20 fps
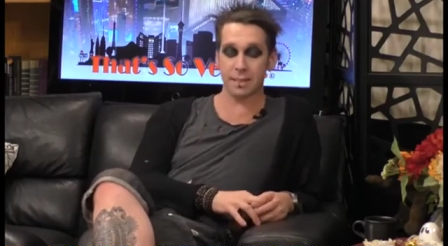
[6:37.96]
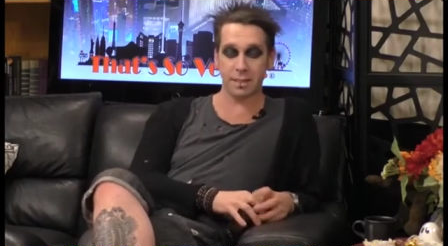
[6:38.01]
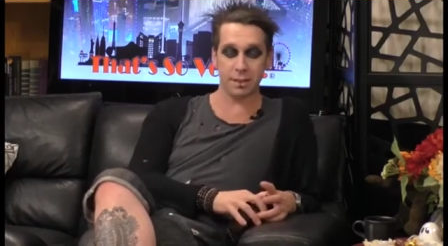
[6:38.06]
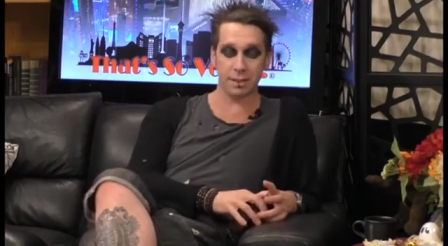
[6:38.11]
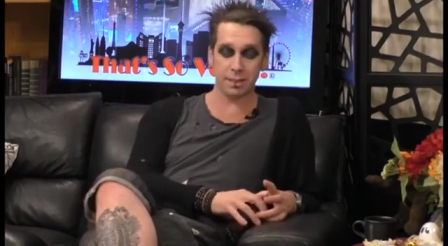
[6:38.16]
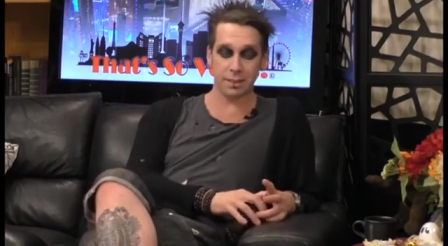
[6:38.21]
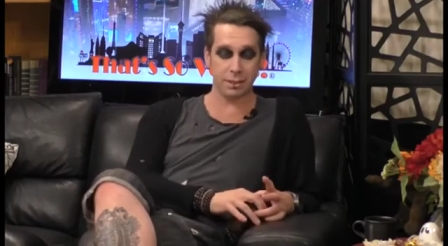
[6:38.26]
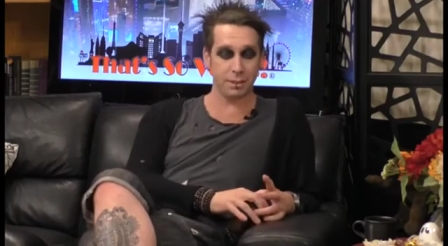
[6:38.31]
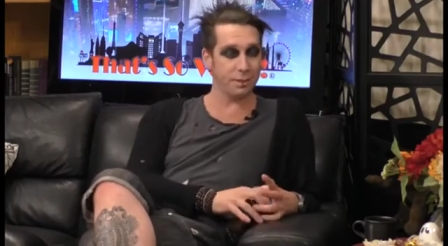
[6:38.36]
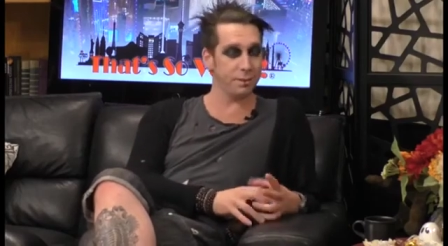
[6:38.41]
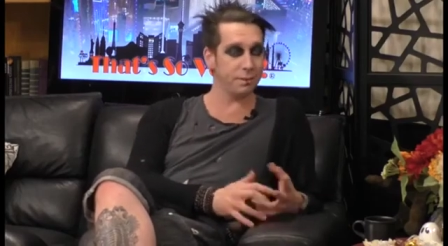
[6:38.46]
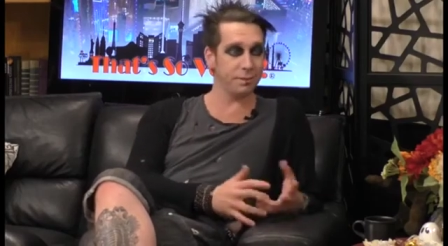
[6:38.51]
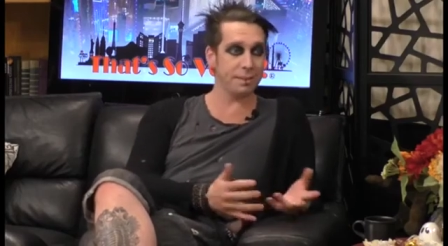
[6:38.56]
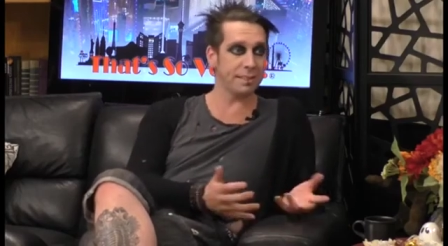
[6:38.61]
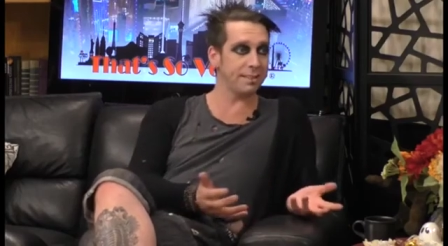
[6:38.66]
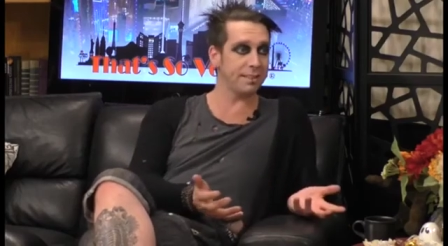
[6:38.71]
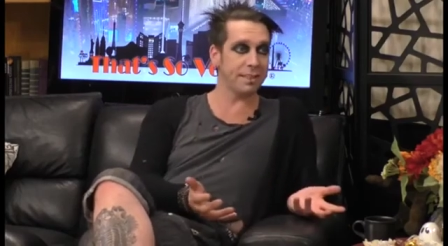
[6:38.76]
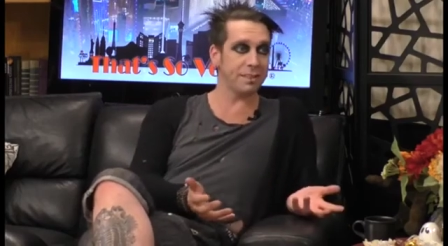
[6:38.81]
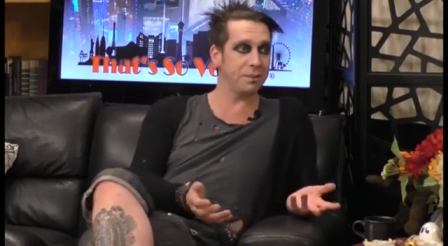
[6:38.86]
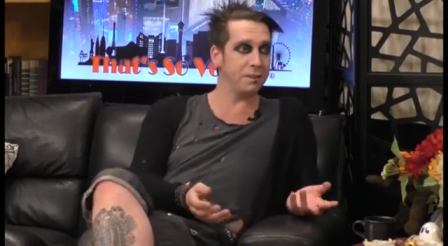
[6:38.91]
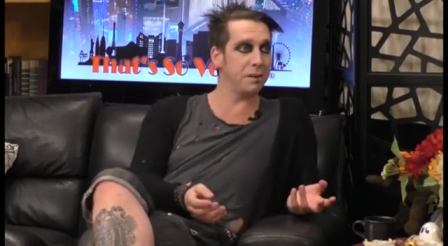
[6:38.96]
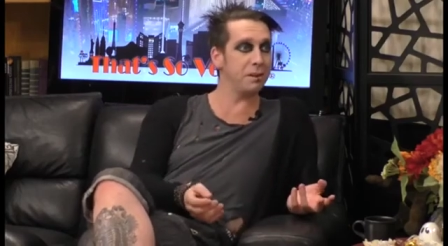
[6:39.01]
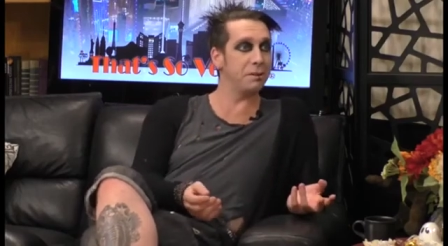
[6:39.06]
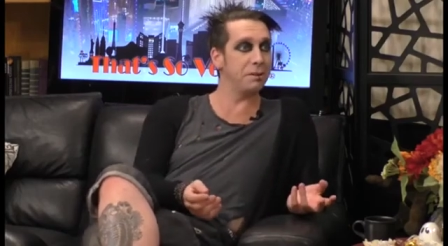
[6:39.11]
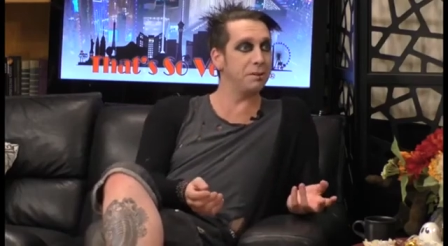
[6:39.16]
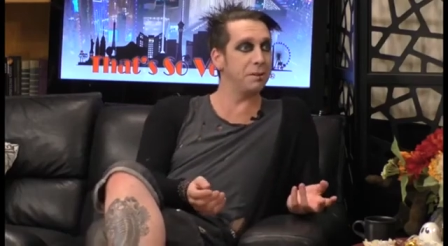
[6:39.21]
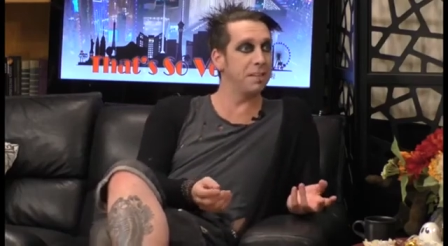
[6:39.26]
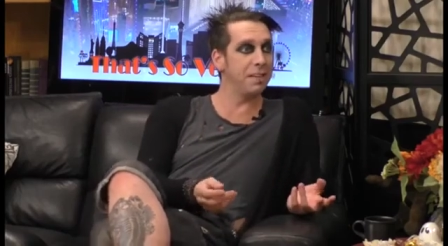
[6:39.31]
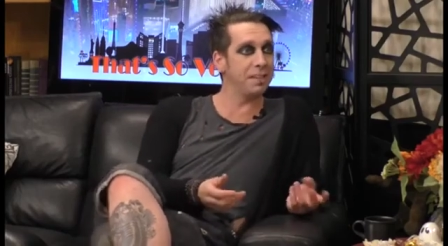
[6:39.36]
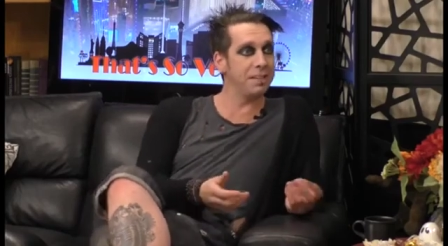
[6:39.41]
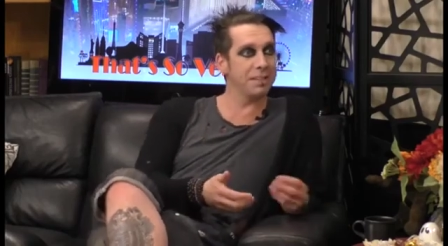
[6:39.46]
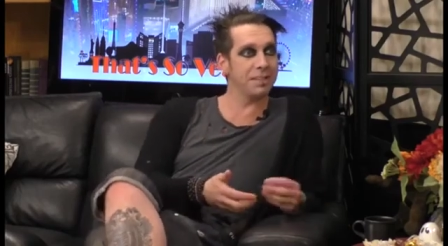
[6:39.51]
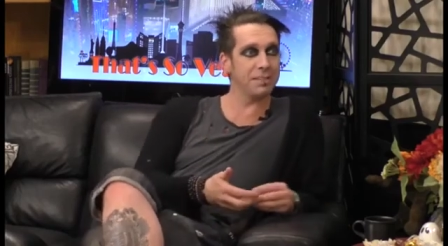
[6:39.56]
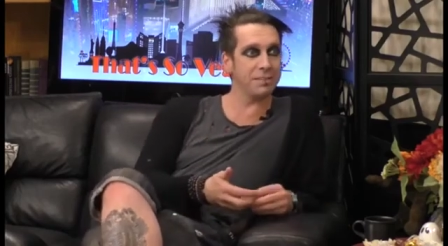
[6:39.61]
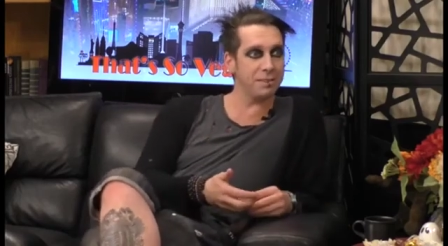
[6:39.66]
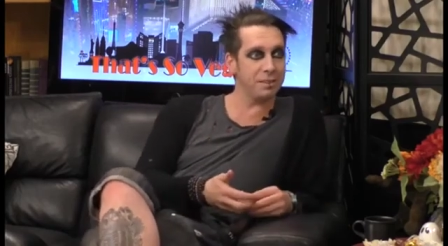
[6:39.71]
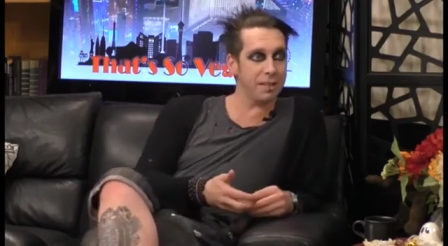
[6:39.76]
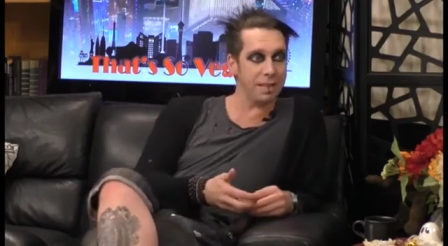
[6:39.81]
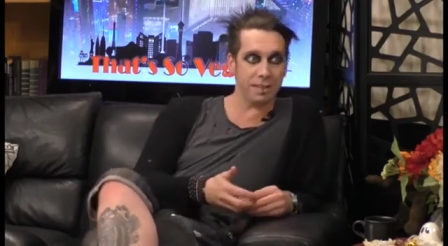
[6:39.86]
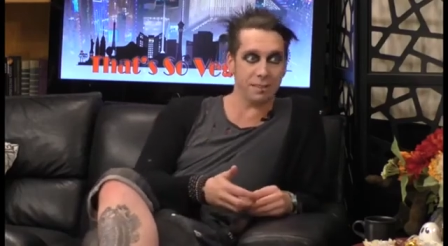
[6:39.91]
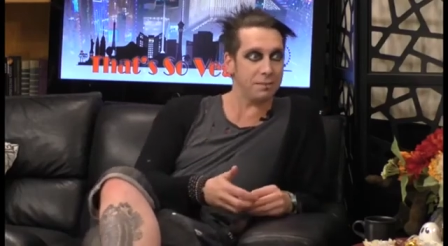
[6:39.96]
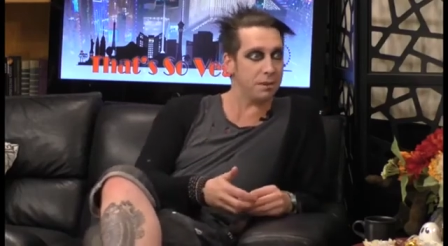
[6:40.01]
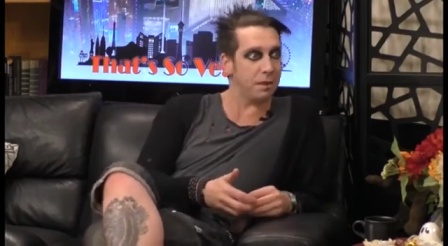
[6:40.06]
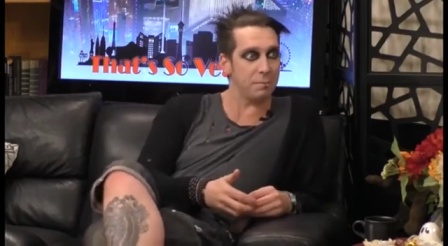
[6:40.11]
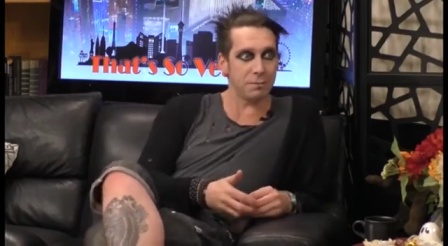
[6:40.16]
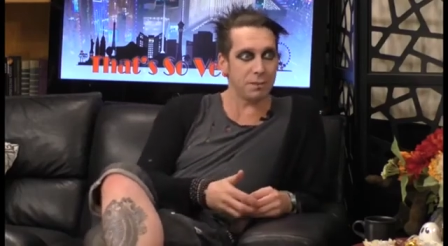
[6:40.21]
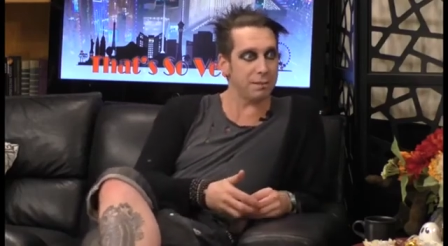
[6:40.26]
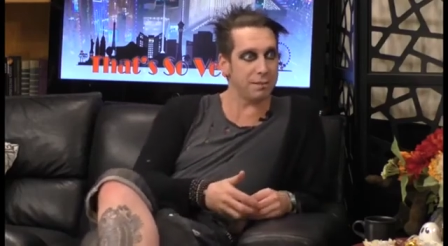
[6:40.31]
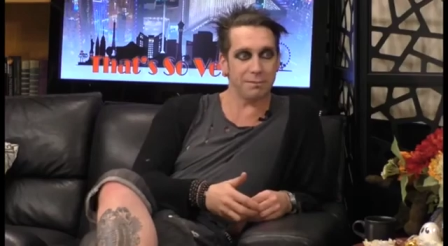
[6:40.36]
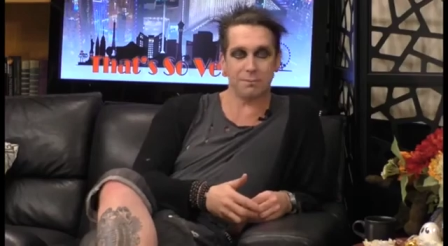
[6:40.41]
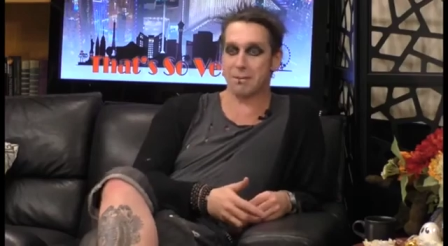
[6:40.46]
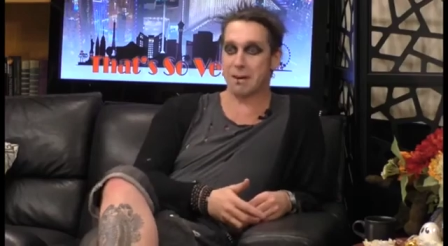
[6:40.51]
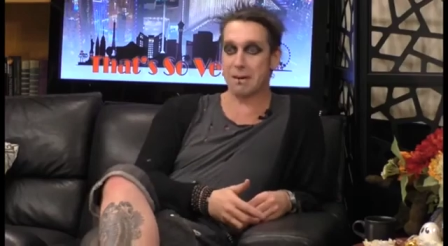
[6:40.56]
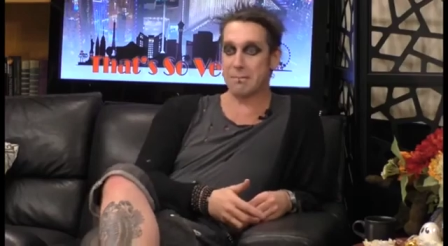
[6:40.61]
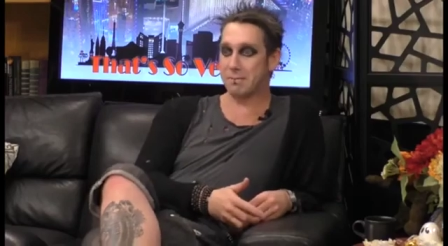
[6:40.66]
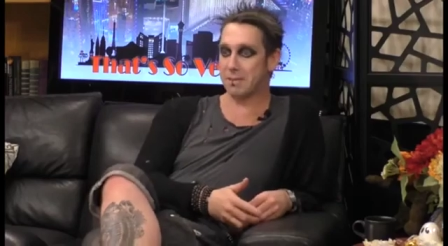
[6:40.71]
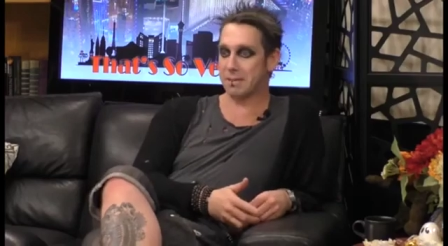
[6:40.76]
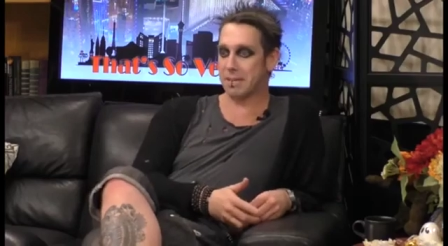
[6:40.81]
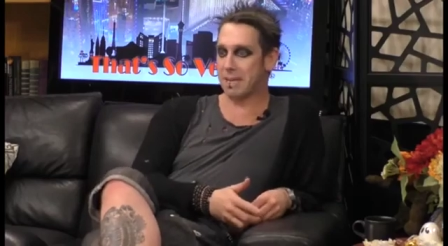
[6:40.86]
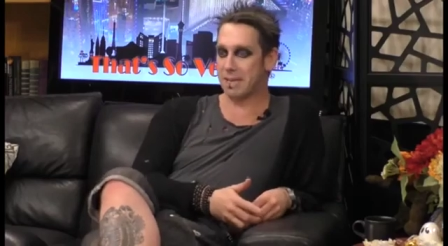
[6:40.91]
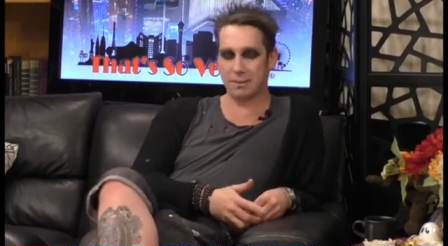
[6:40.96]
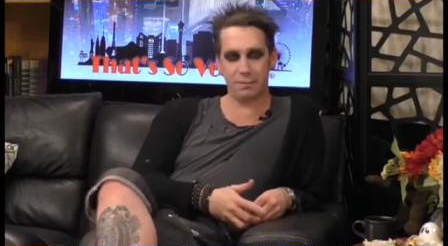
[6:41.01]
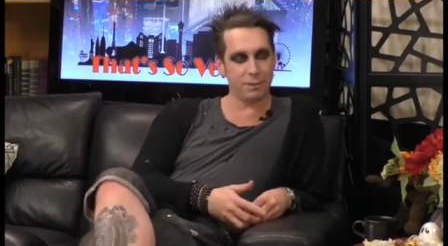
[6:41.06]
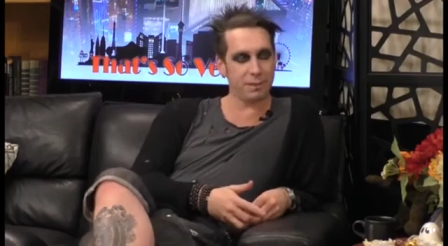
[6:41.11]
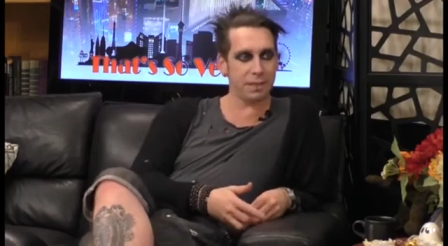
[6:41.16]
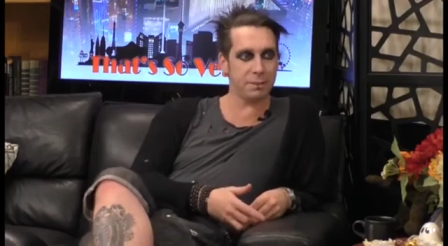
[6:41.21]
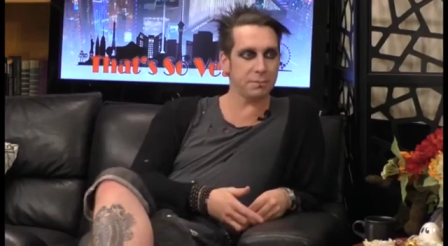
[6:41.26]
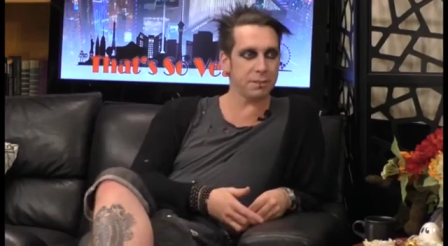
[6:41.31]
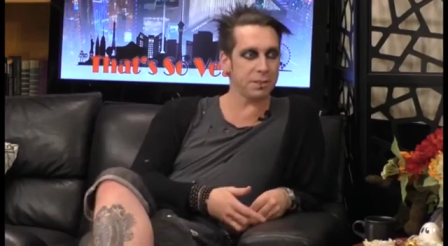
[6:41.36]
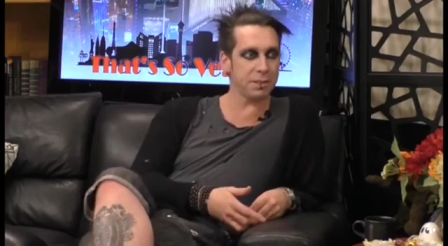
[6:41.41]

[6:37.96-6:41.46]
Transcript: the other thing. You can always say no, because I'm totally fine with that. If you come to